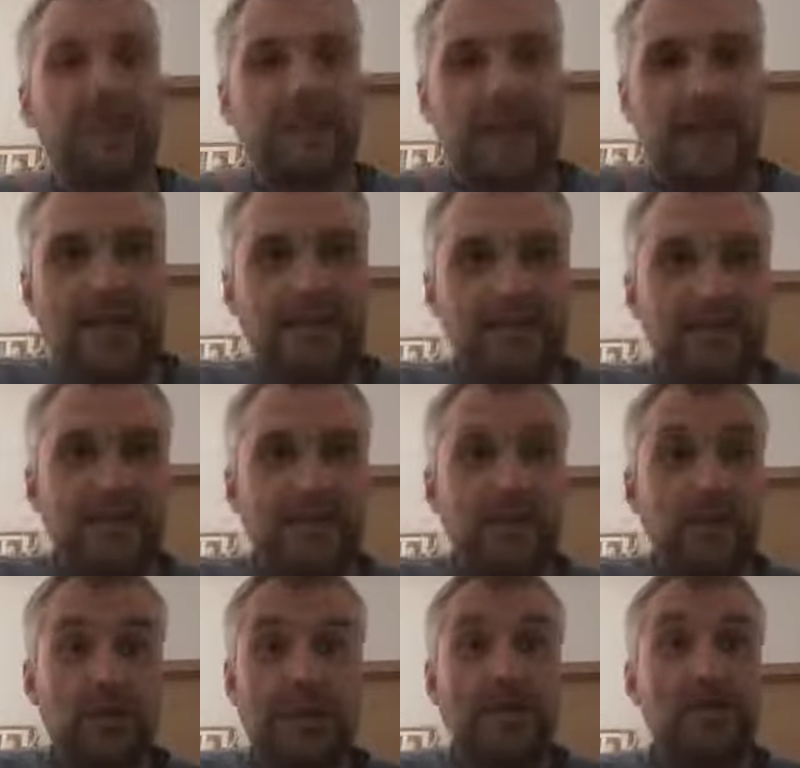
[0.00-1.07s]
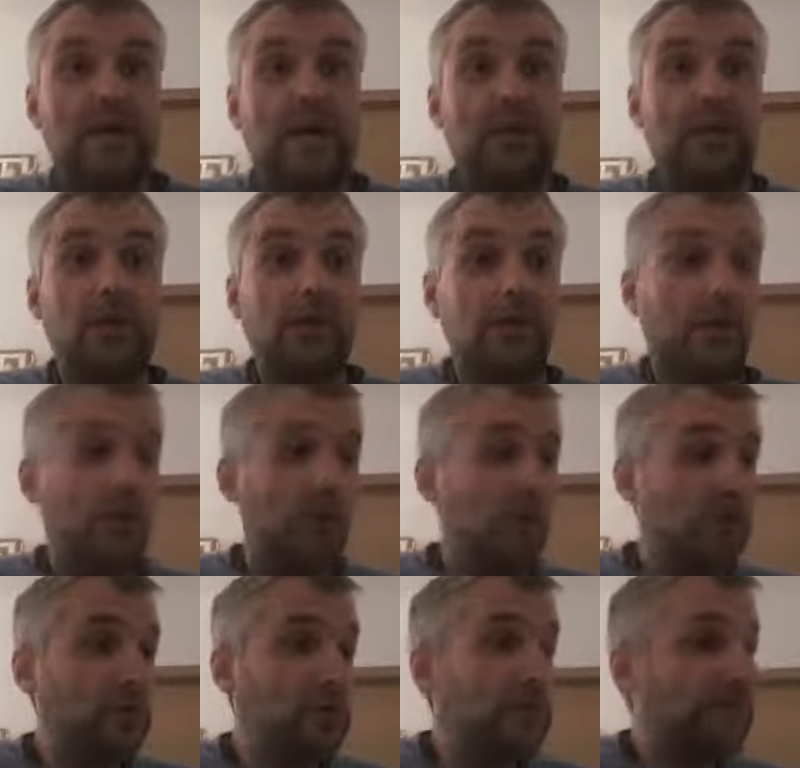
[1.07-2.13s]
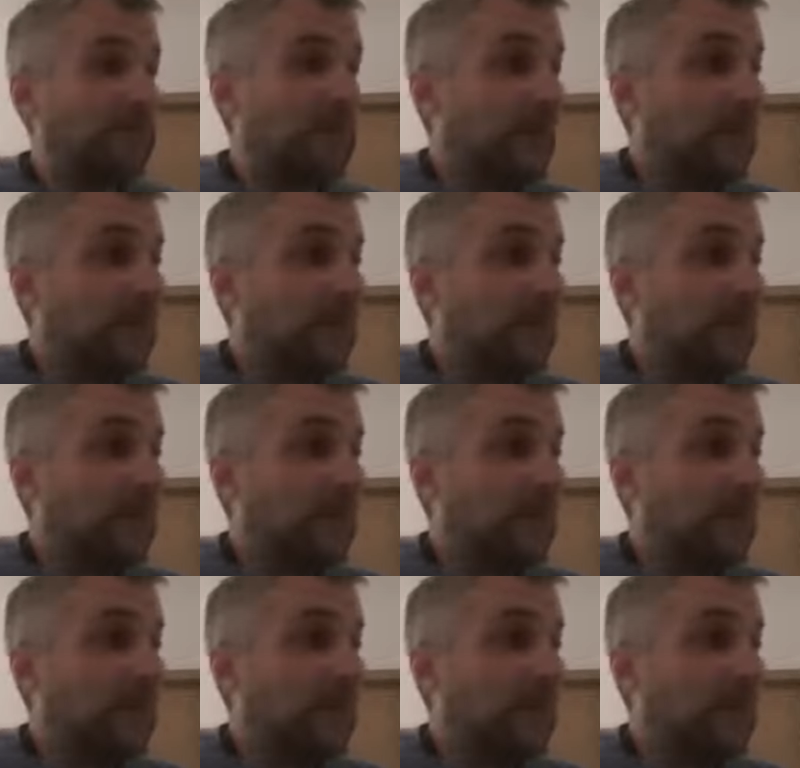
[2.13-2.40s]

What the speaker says: again. So that's how it all goes.